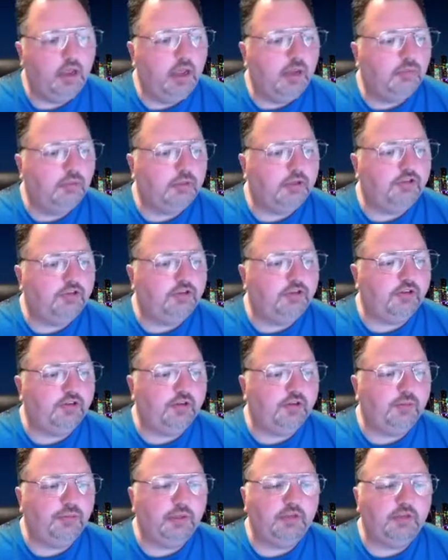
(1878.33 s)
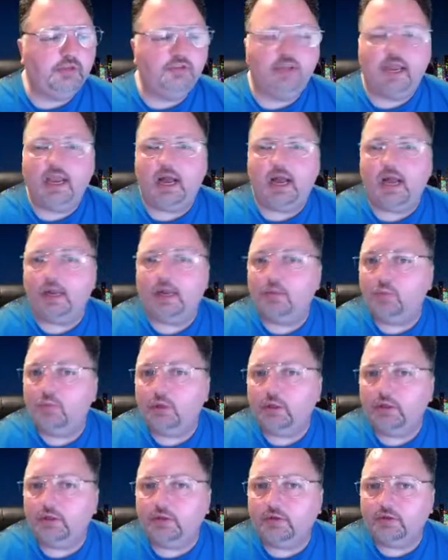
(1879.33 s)
please just simply say, I am
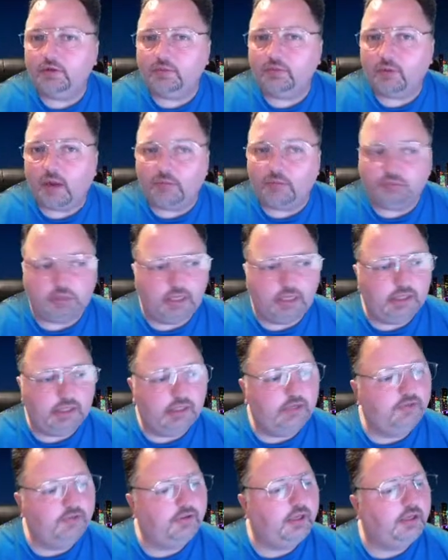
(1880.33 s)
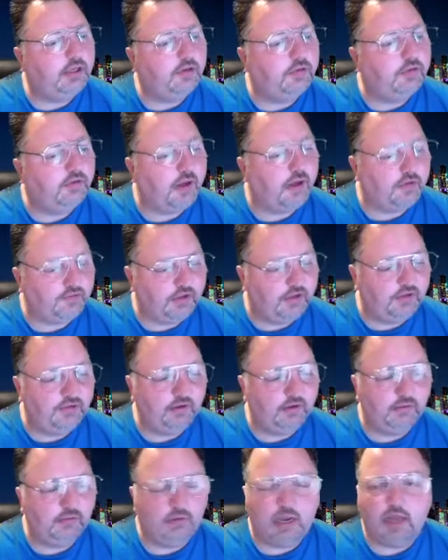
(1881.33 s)
willing to swap playlists, like you saw
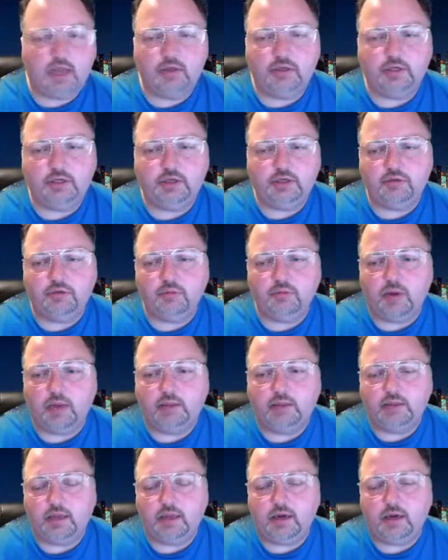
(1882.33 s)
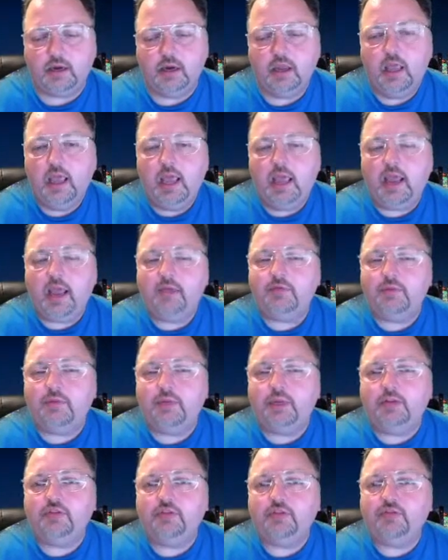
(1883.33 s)
Facing Reality do right there.
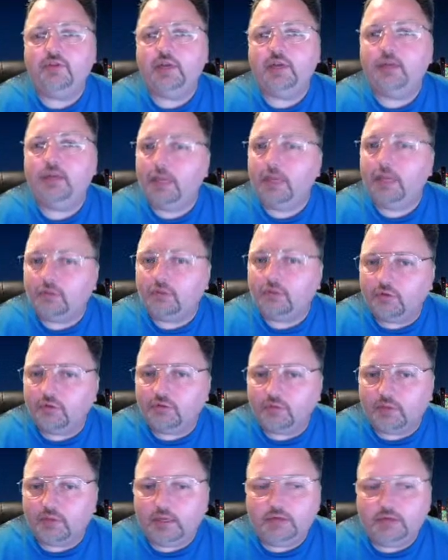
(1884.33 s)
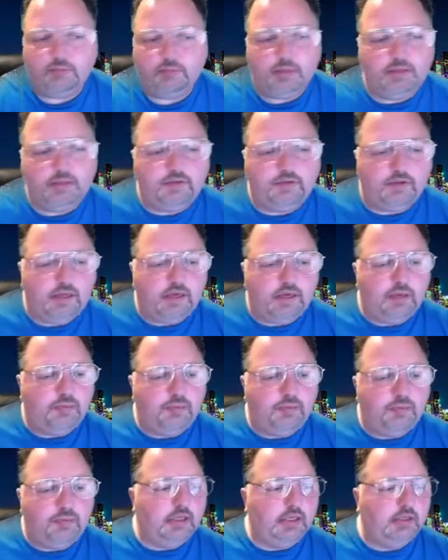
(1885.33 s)
Everybody's free to make those arrangements
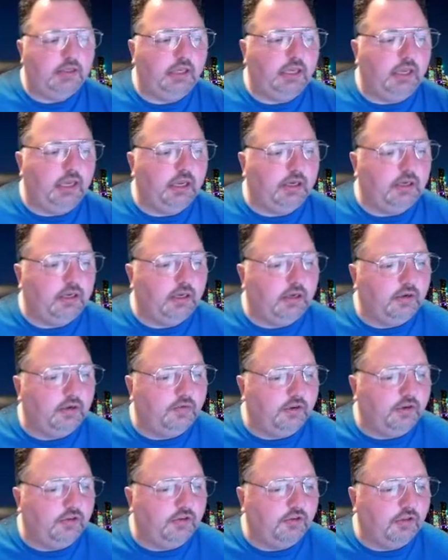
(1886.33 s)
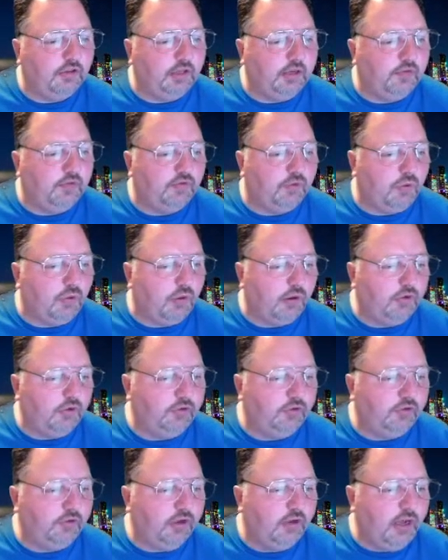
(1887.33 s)
independently and individually, of
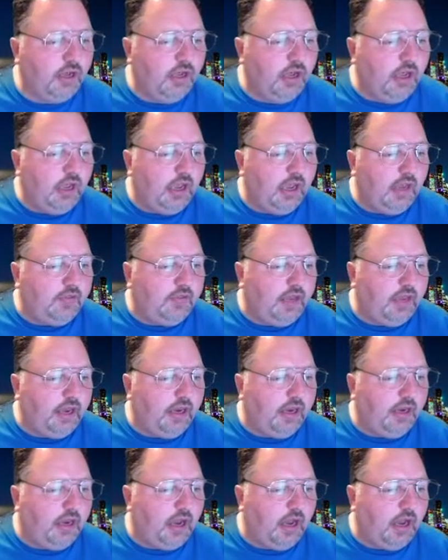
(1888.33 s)
course. And then